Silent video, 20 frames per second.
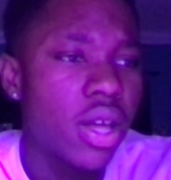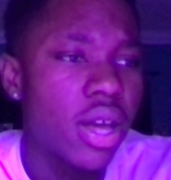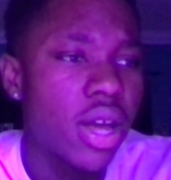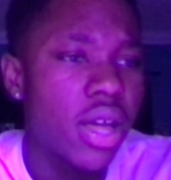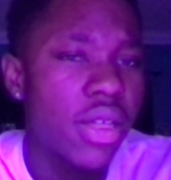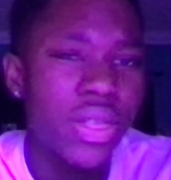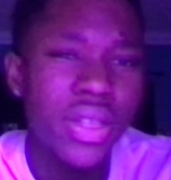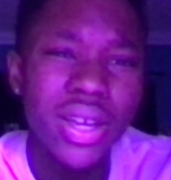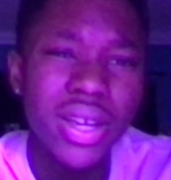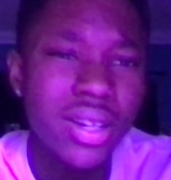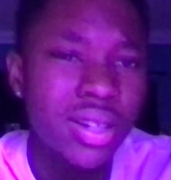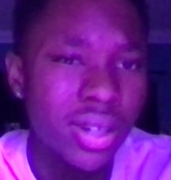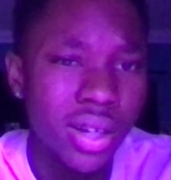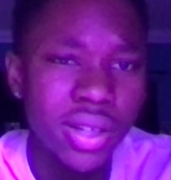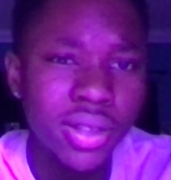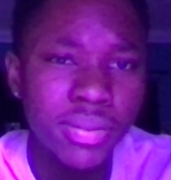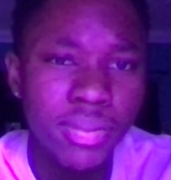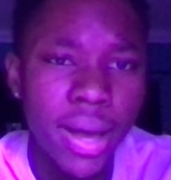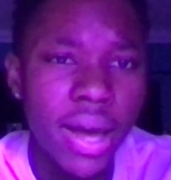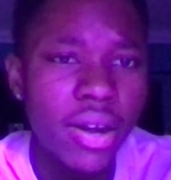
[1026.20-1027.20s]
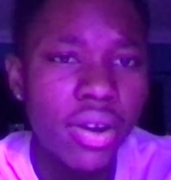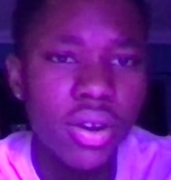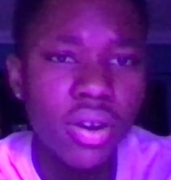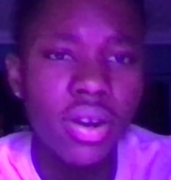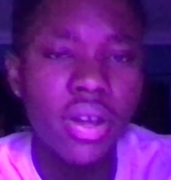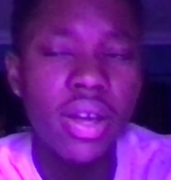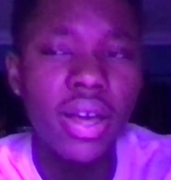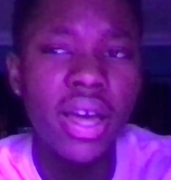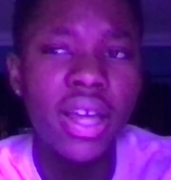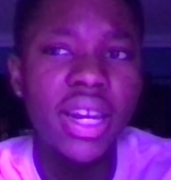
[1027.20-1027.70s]
I think it does matter.
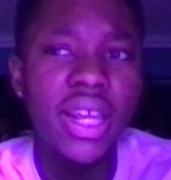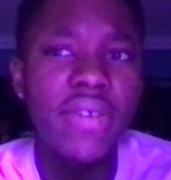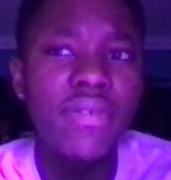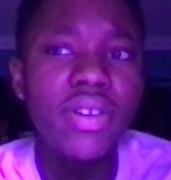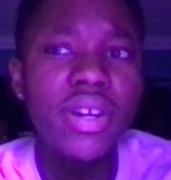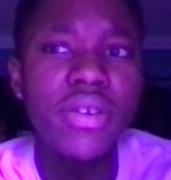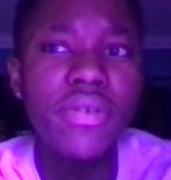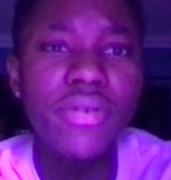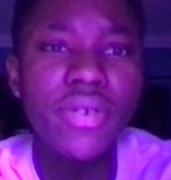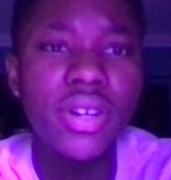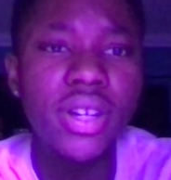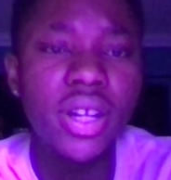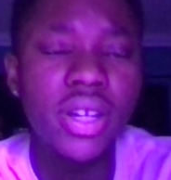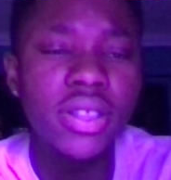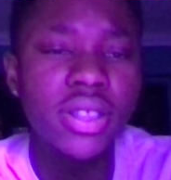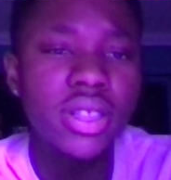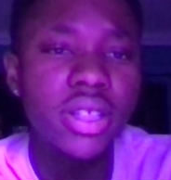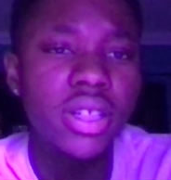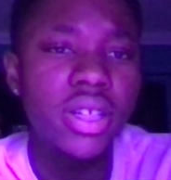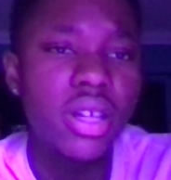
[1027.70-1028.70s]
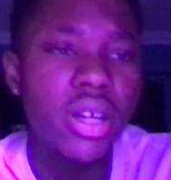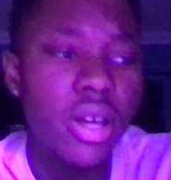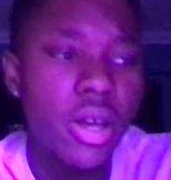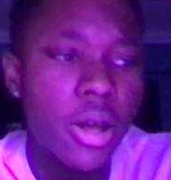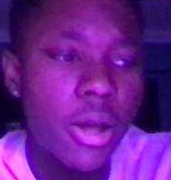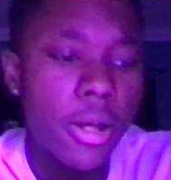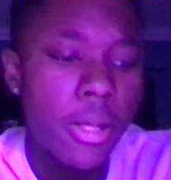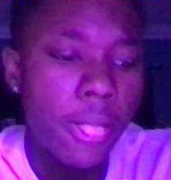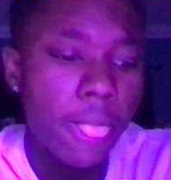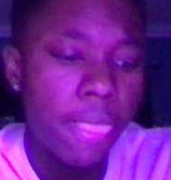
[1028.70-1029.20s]
And even if it doesn't
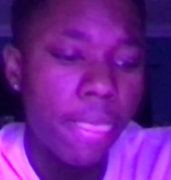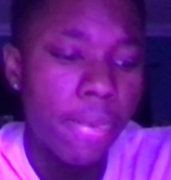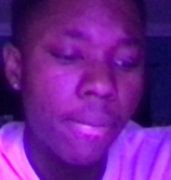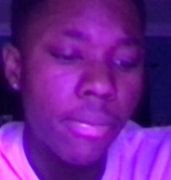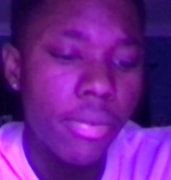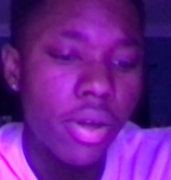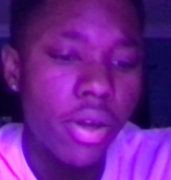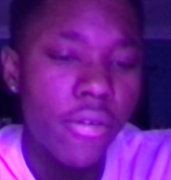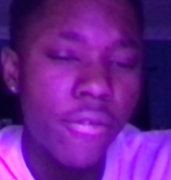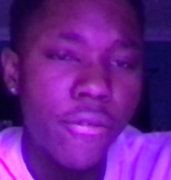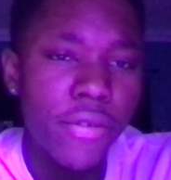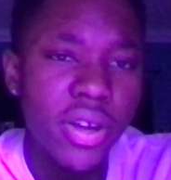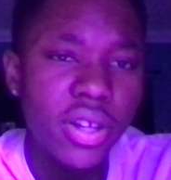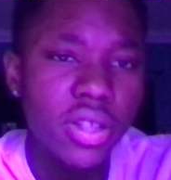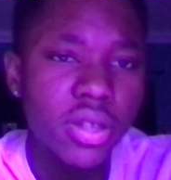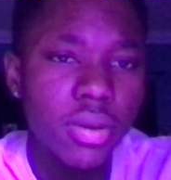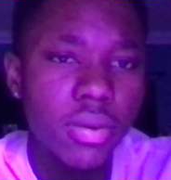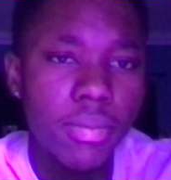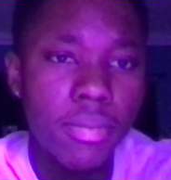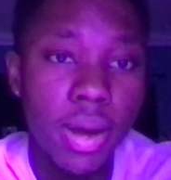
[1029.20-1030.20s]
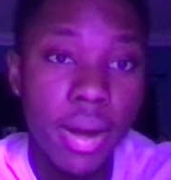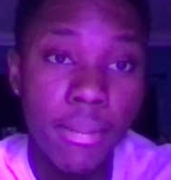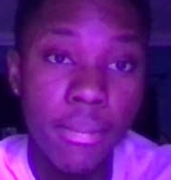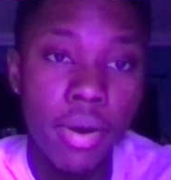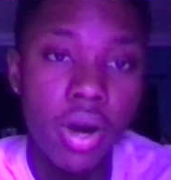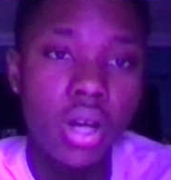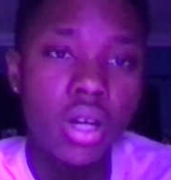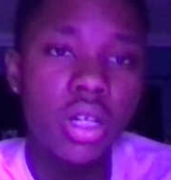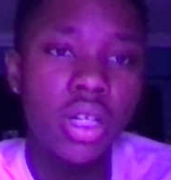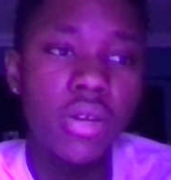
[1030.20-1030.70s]
affect my
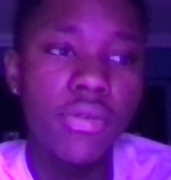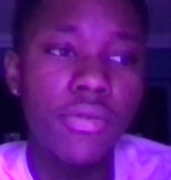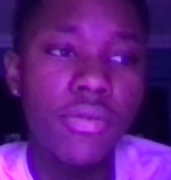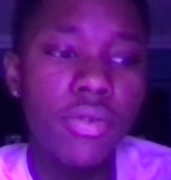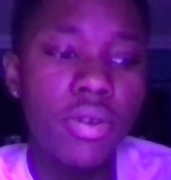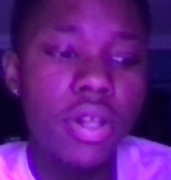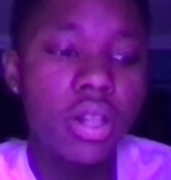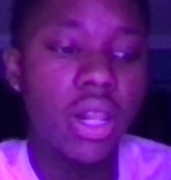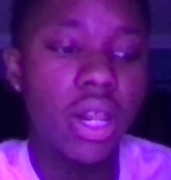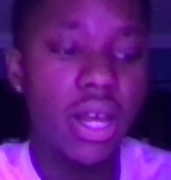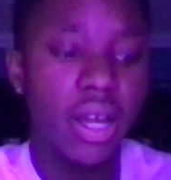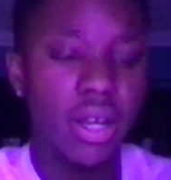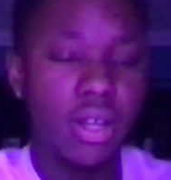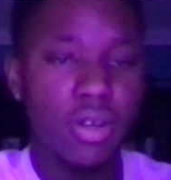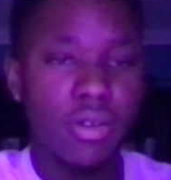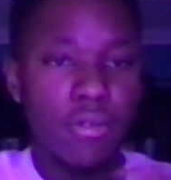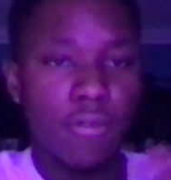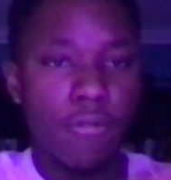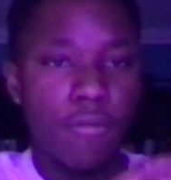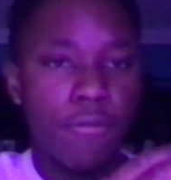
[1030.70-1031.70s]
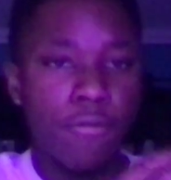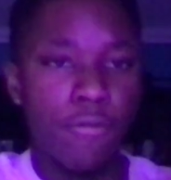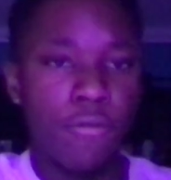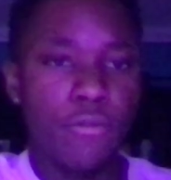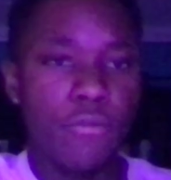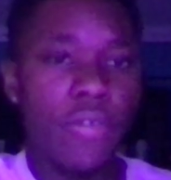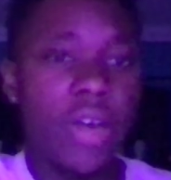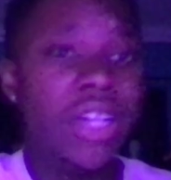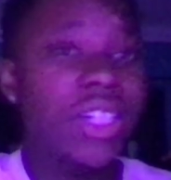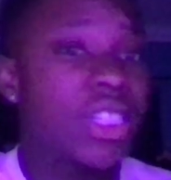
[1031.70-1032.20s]
body differently, like f-
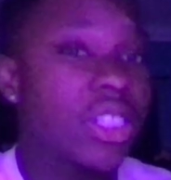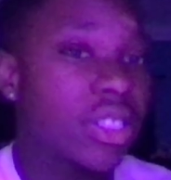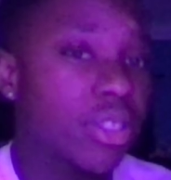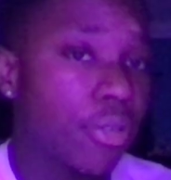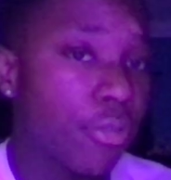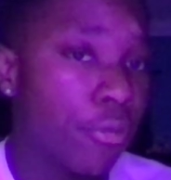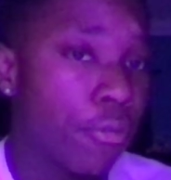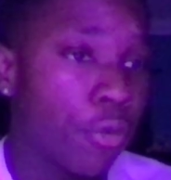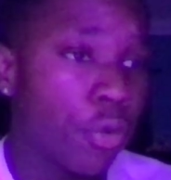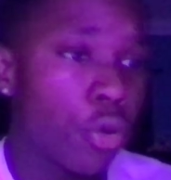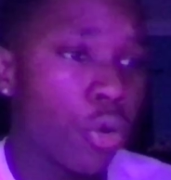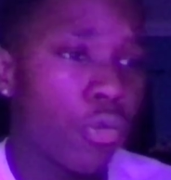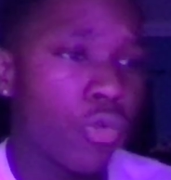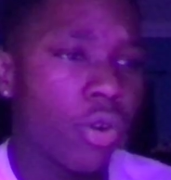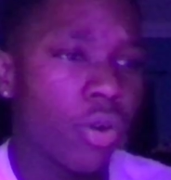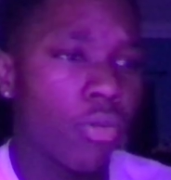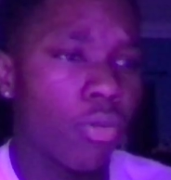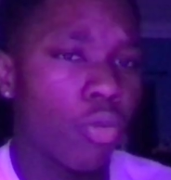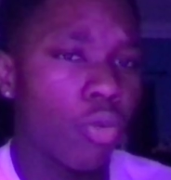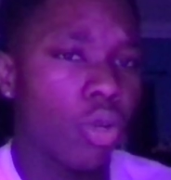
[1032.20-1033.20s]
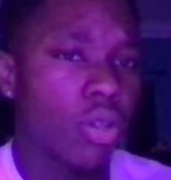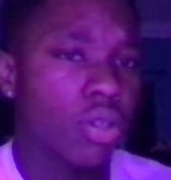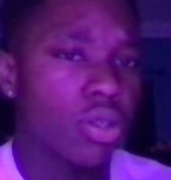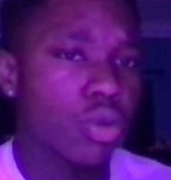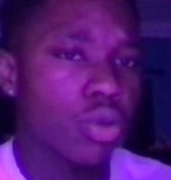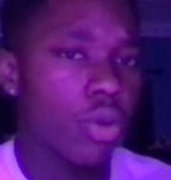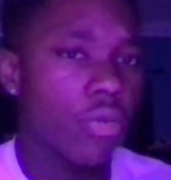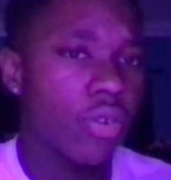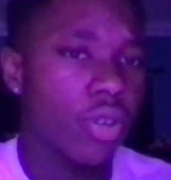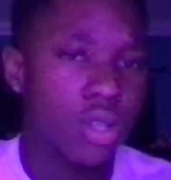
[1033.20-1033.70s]
veggies and food from one
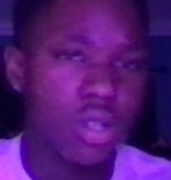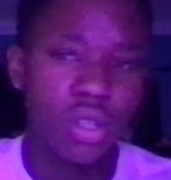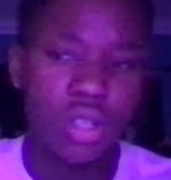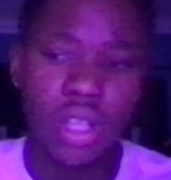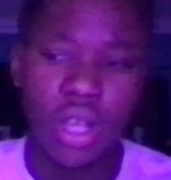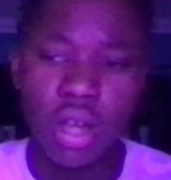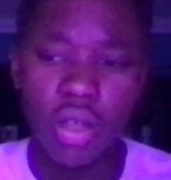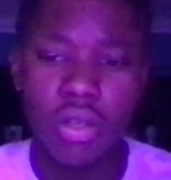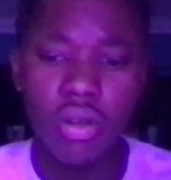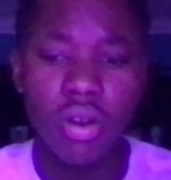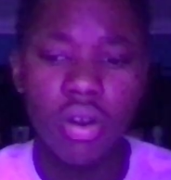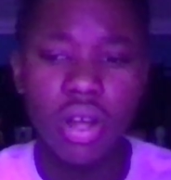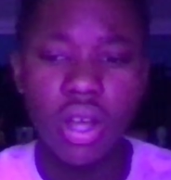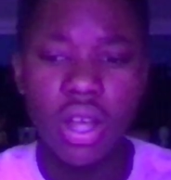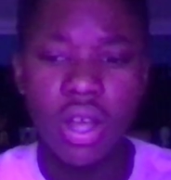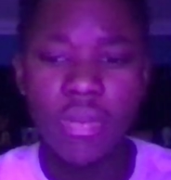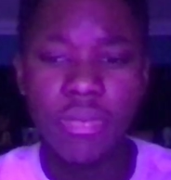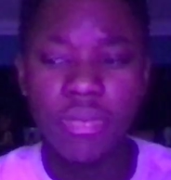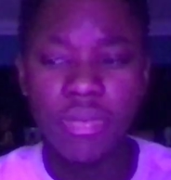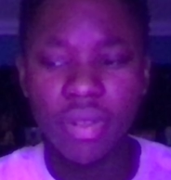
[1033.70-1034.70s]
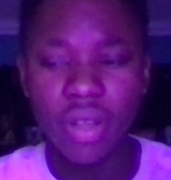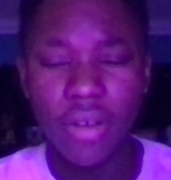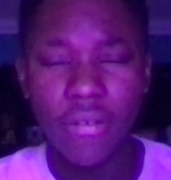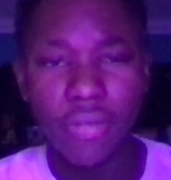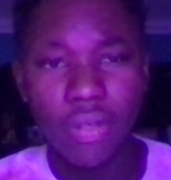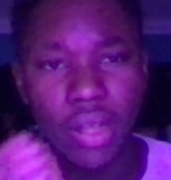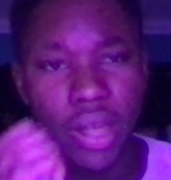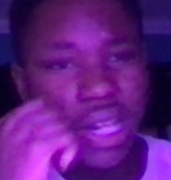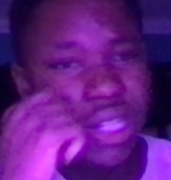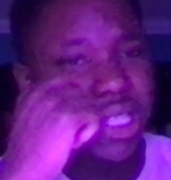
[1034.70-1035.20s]
store versus the other, I
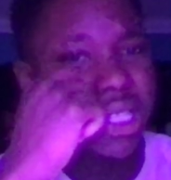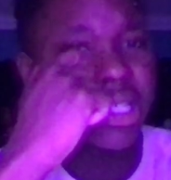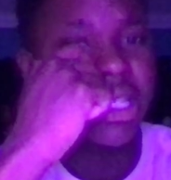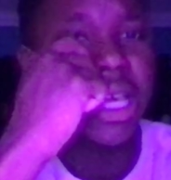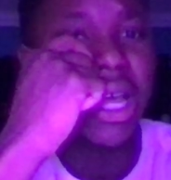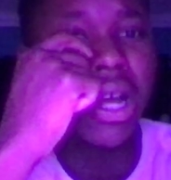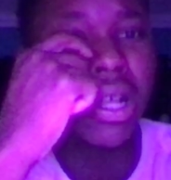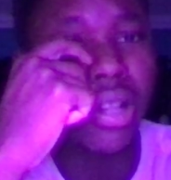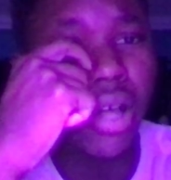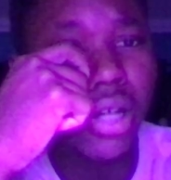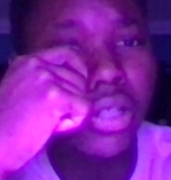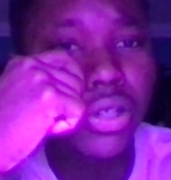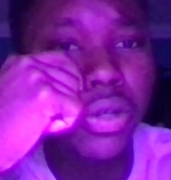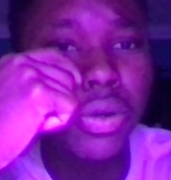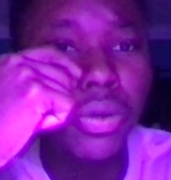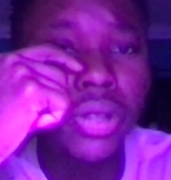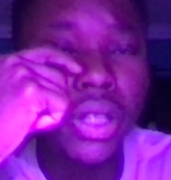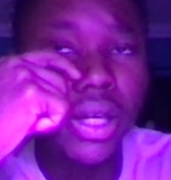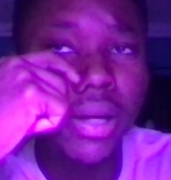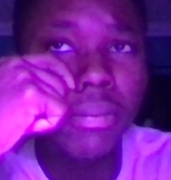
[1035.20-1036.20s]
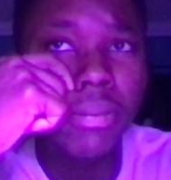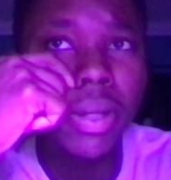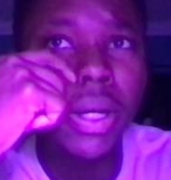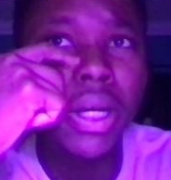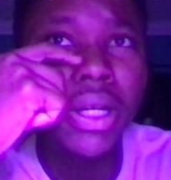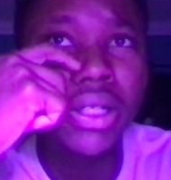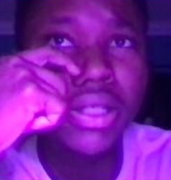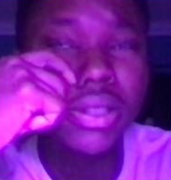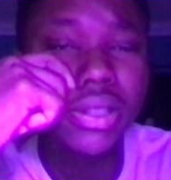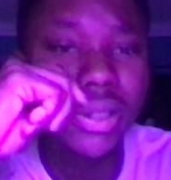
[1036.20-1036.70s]
feel like it's a psychological thing
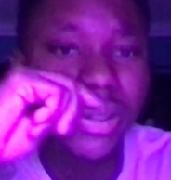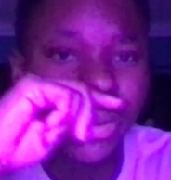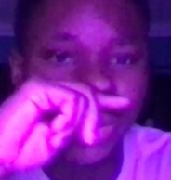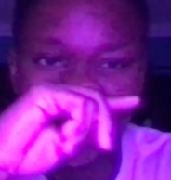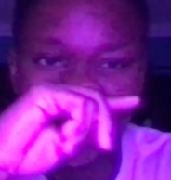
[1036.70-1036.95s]
because